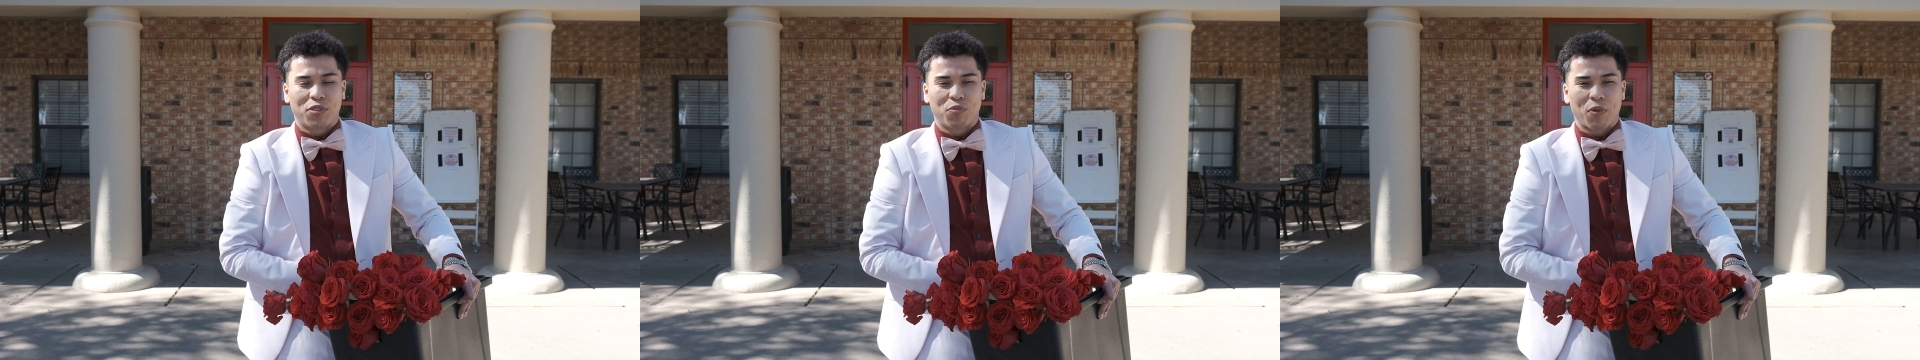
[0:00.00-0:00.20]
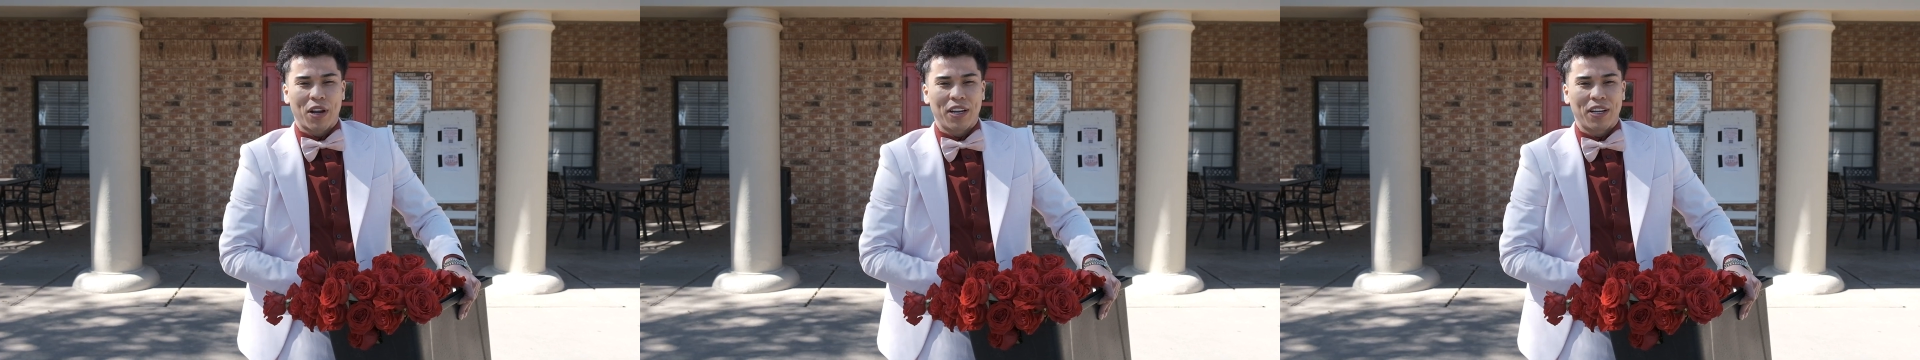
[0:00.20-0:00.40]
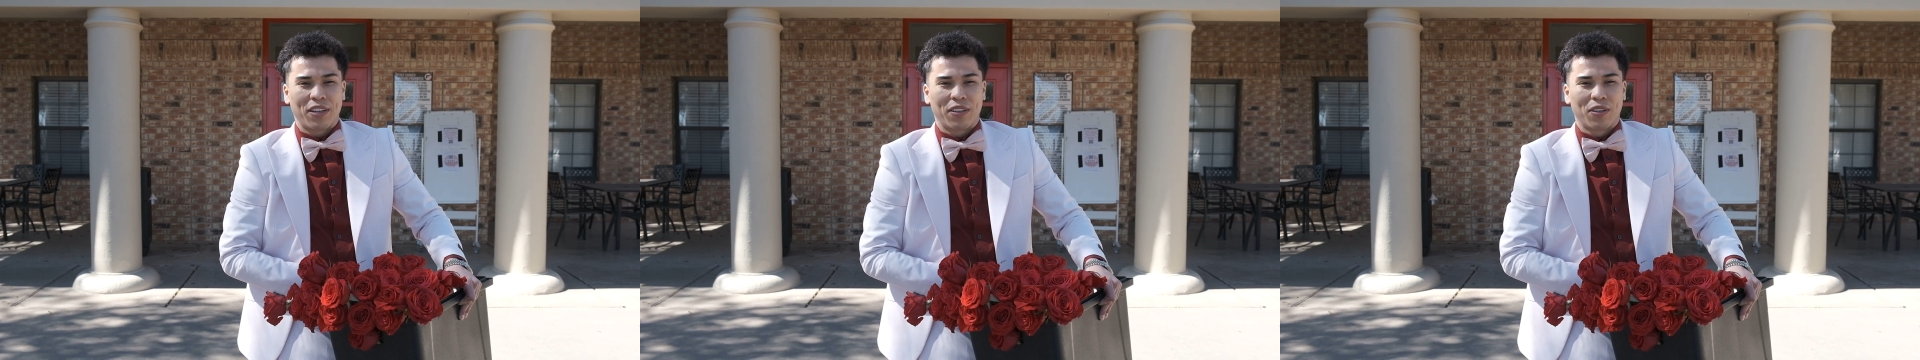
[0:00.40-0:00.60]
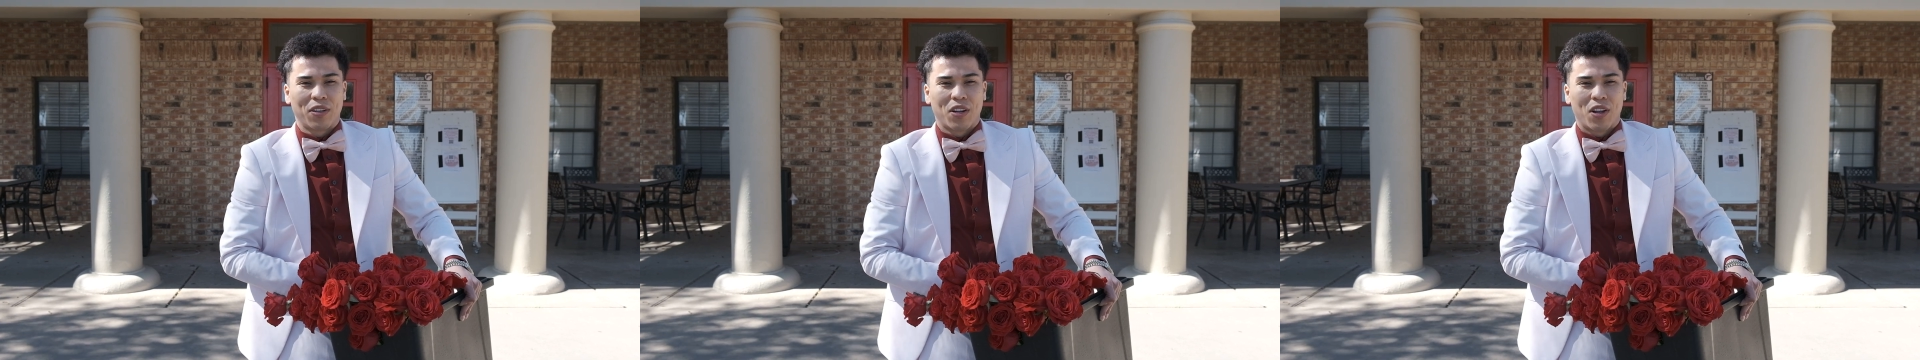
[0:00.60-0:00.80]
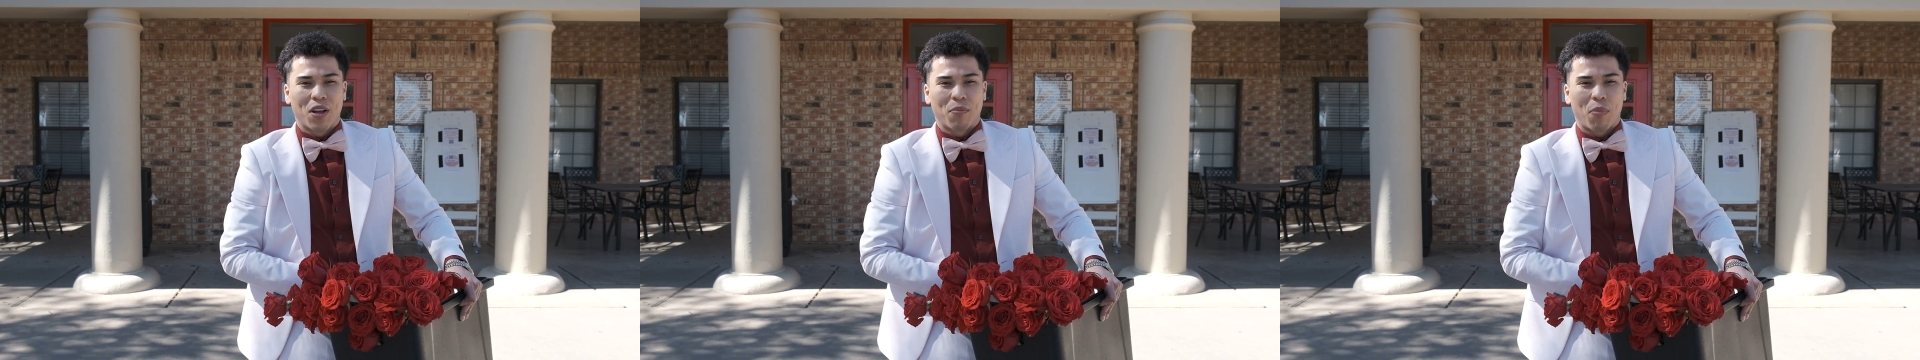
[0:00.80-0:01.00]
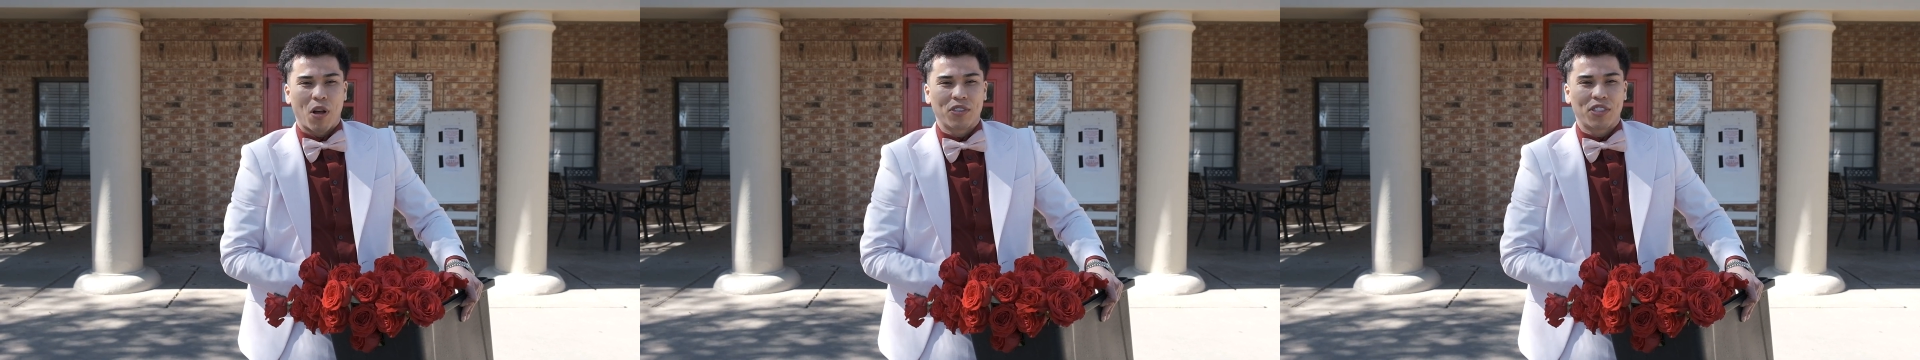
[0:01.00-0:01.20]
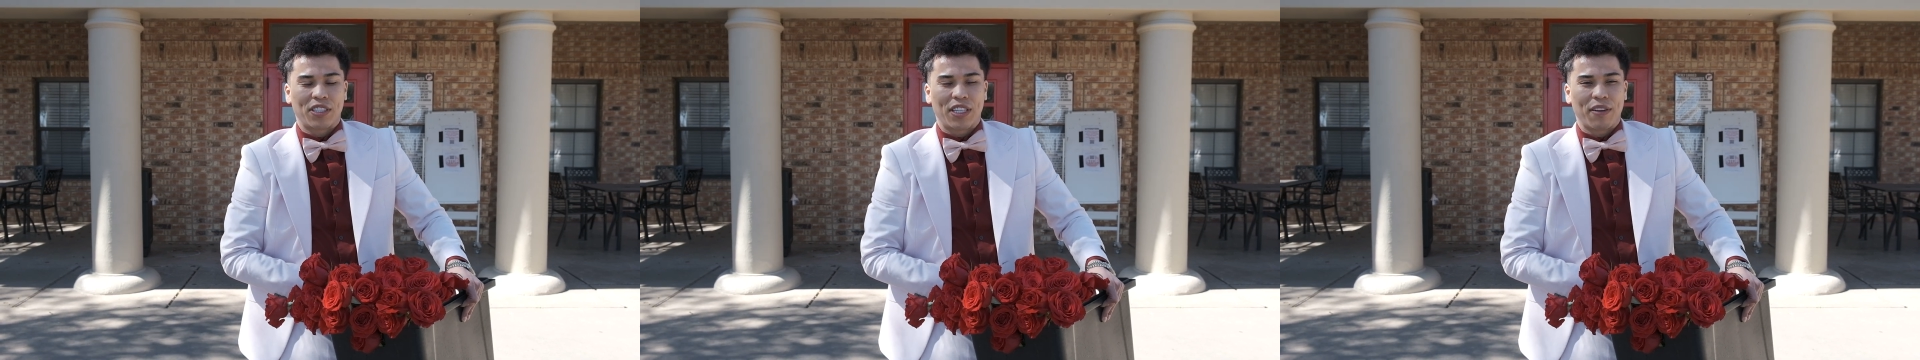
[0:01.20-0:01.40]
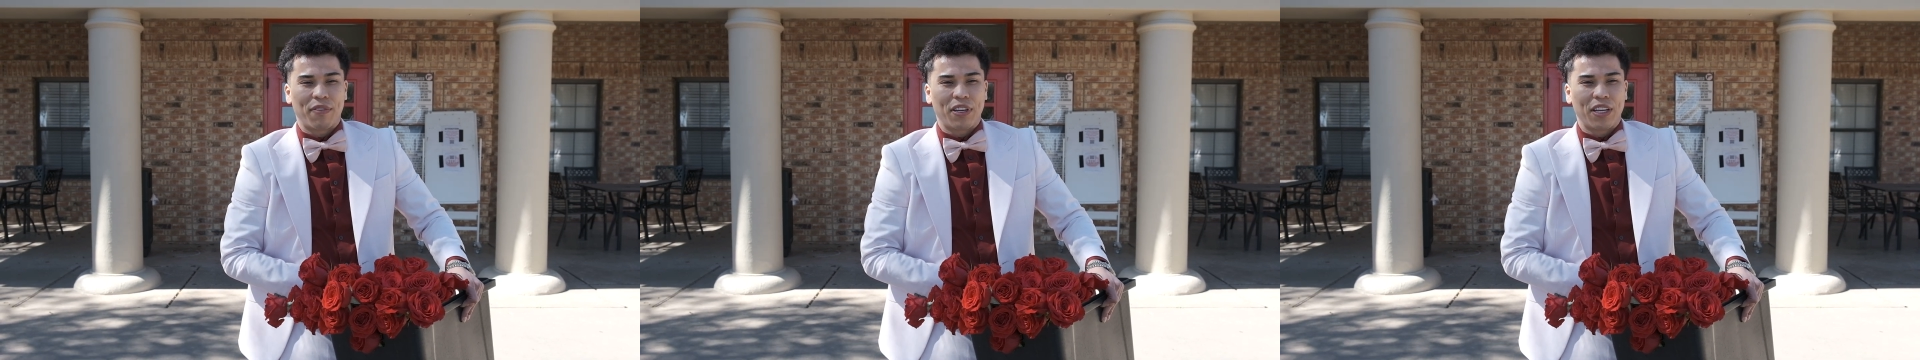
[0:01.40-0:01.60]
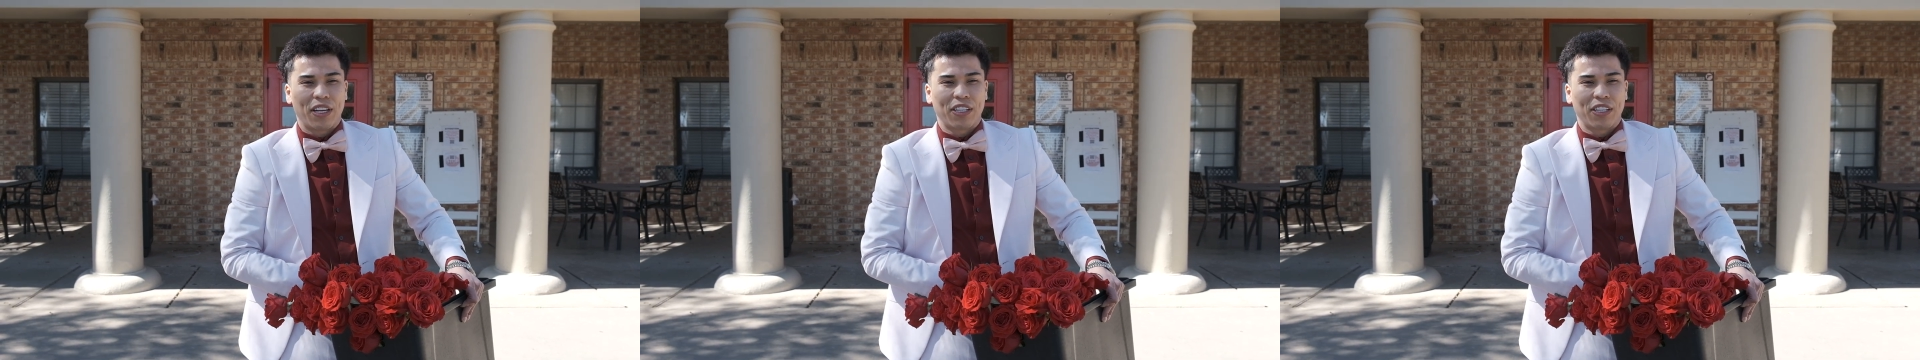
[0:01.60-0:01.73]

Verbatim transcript: spreading positivity.